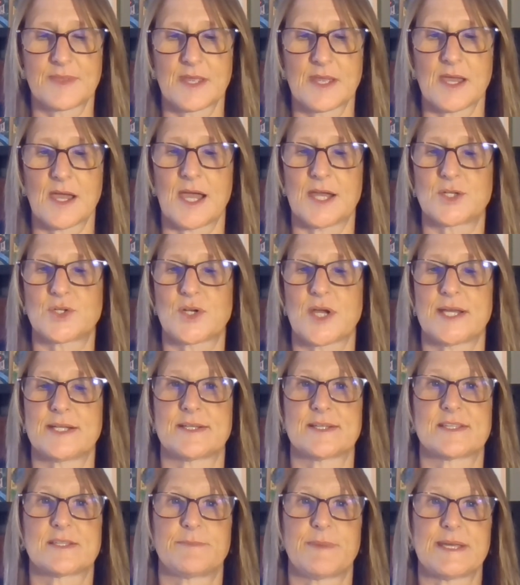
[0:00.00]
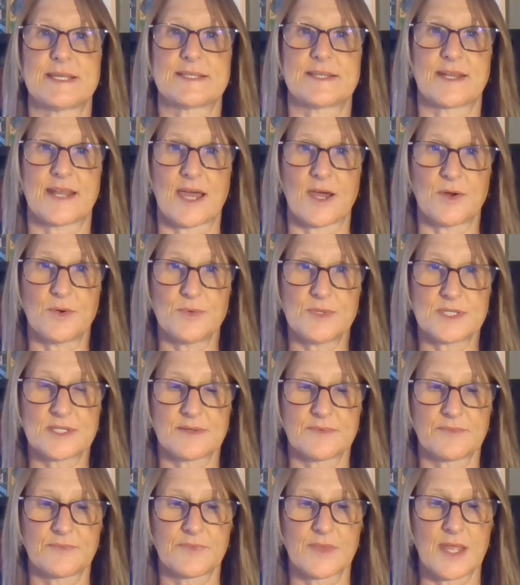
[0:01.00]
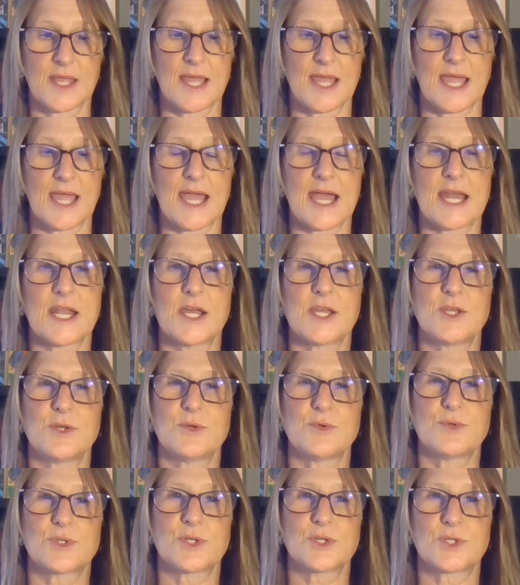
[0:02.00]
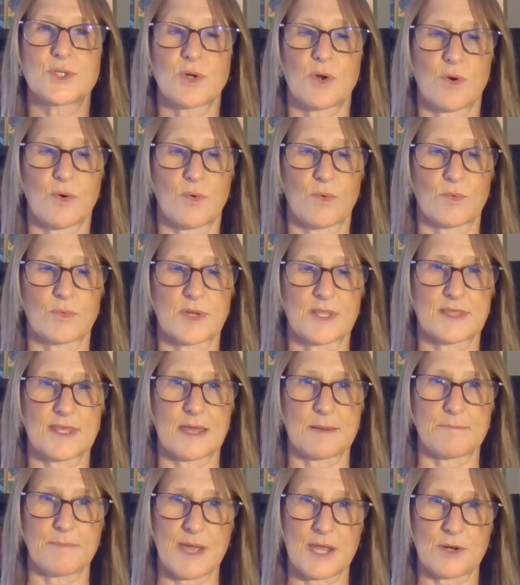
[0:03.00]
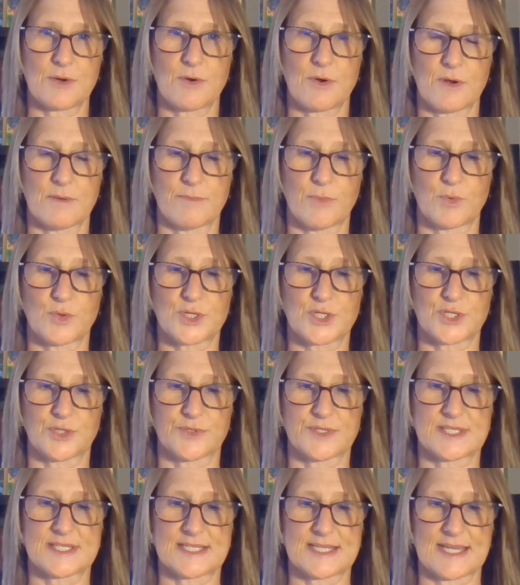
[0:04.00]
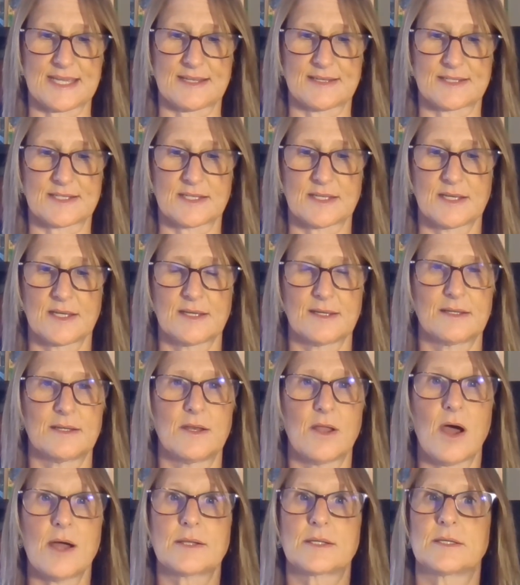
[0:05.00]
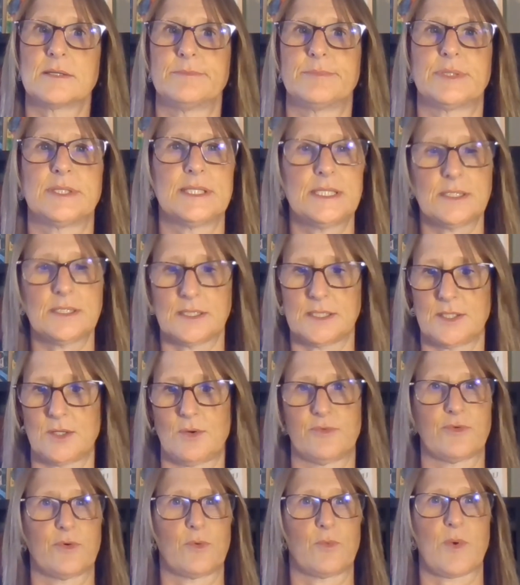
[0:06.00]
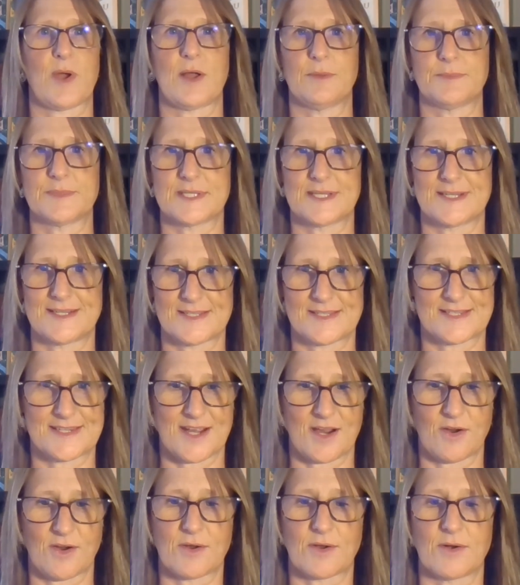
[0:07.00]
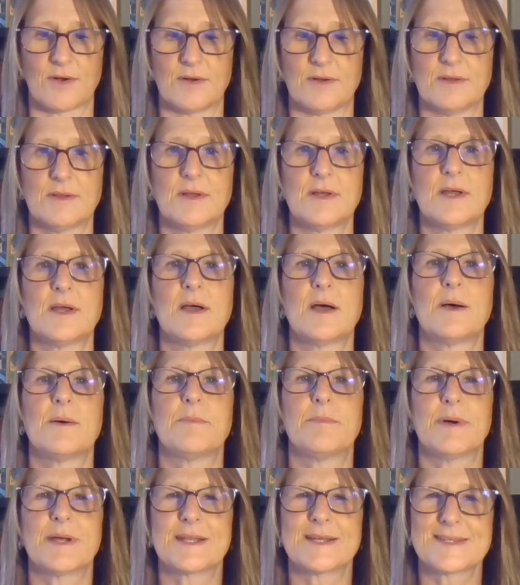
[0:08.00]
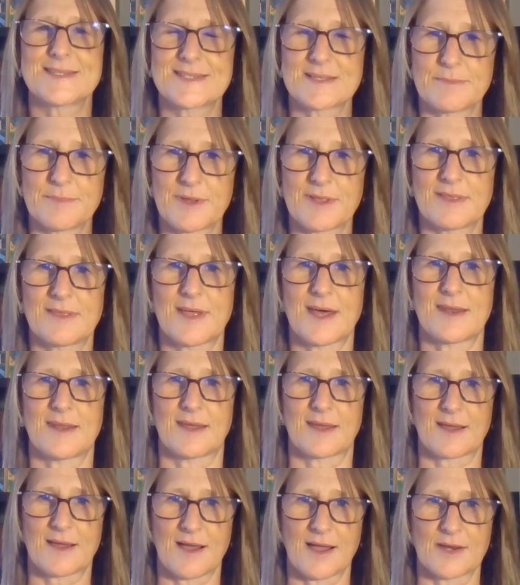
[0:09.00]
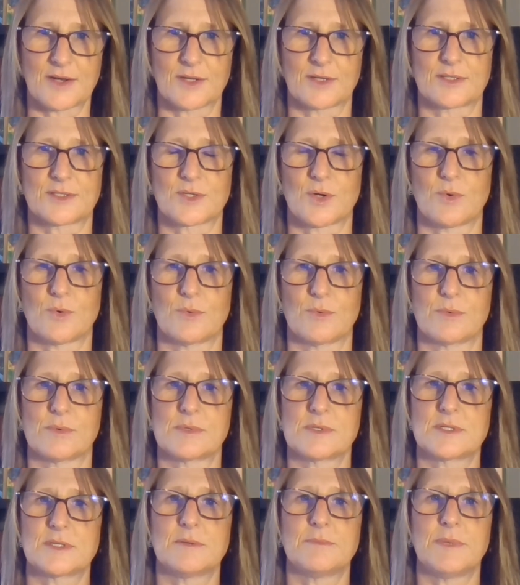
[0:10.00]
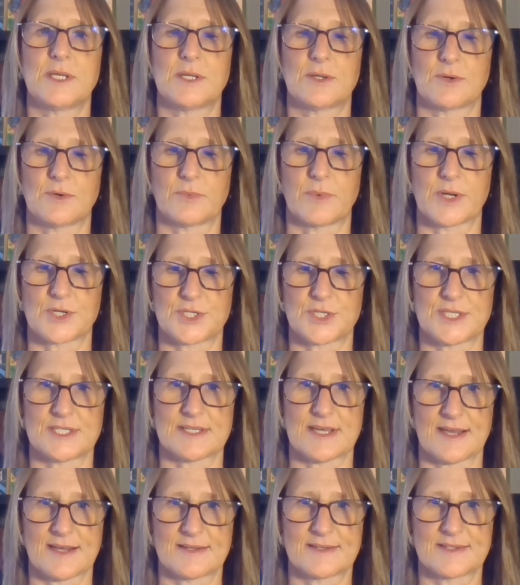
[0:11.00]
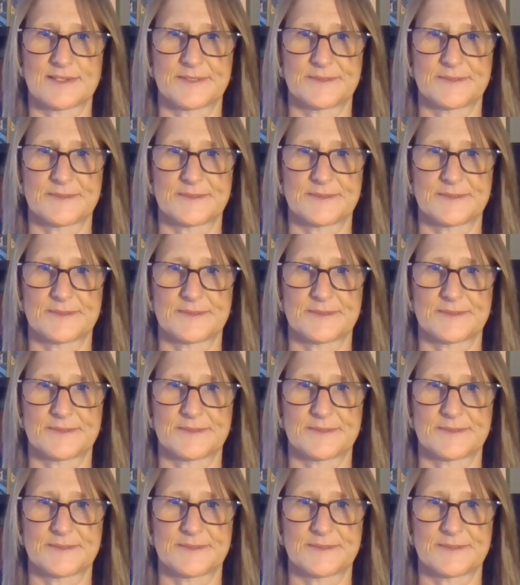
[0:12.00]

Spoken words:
I tried to space it out, and I used a tone that met her emotional state. Not completely overwhelmed and hysterical, but a sympathetic kind of tone to meet her where she's at.